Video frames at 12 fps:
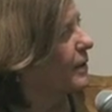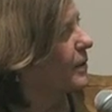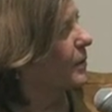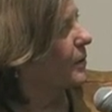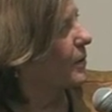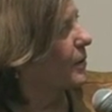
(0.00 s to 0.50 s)

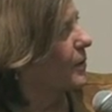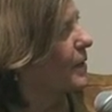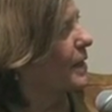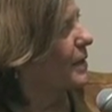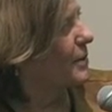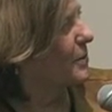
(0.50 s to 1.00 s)
or
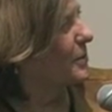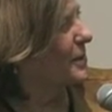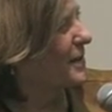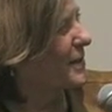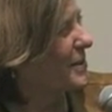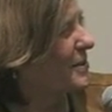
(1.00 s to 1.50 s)
30th Tools
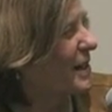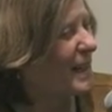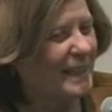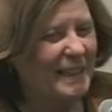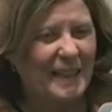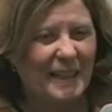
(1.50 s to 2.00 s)
of the
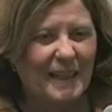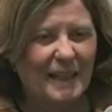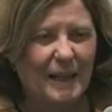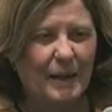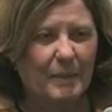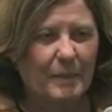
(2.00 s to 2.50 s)
Trade.
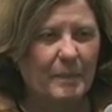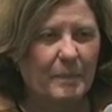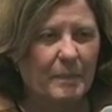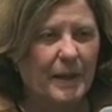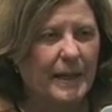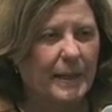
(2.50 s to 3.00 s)

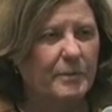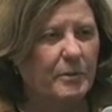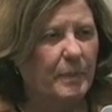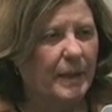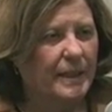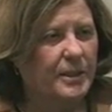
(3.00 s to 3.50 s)
My name's
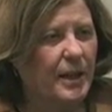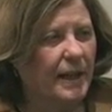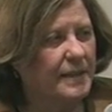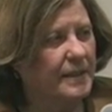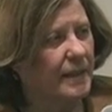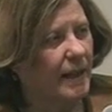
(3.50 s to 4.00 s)
Rebecca
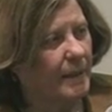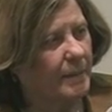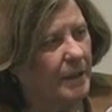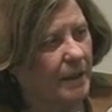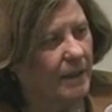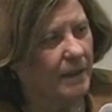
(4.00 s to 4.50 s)
Jackson. I'm
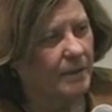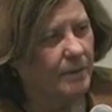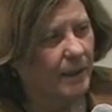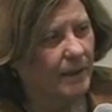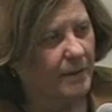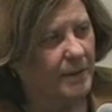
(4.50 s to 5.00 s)
the
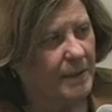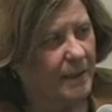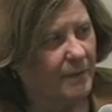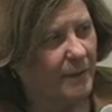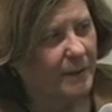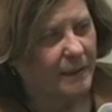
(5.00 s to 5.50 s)
Director of the Center
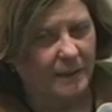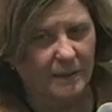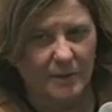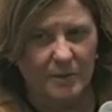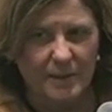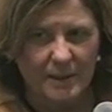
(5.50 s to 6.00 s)
for Clinical
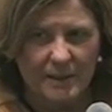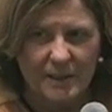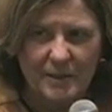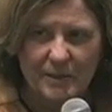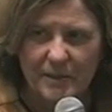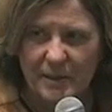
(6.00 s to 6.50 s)
and
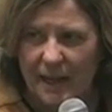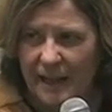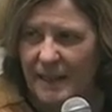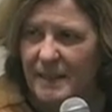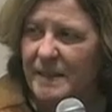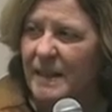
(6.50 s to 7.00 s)
Translational
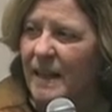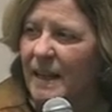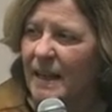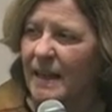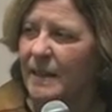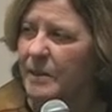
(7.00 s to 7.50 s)
Science,
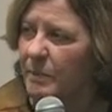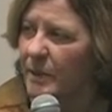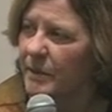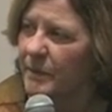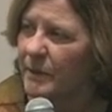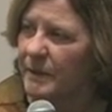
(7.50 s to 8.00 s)
and it's
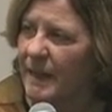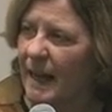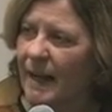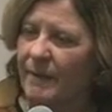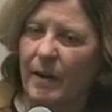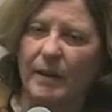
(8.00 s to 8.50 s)
wonderful to
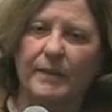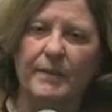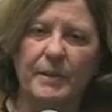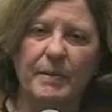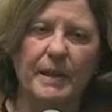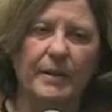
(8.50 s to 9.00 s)
have all of
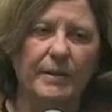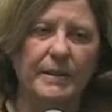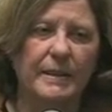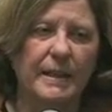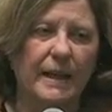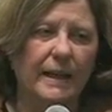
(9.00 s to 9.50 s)
you here
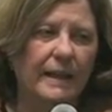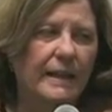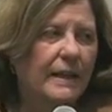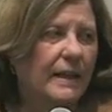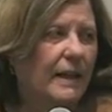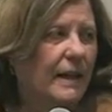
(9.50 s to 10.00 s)
today.
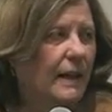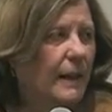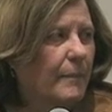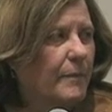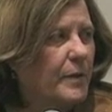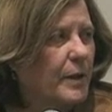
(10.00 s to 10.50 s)

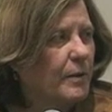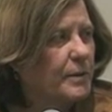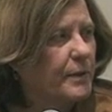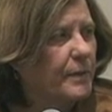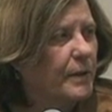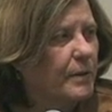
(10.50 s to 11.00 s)
For
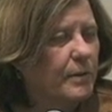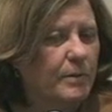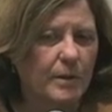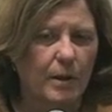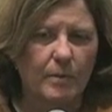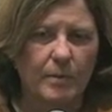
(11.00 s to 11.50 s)
those of you who
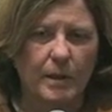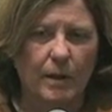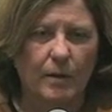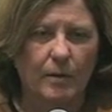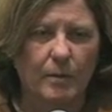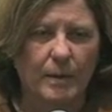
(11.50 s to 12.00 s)
don't
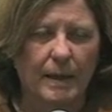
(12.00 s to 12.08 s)
know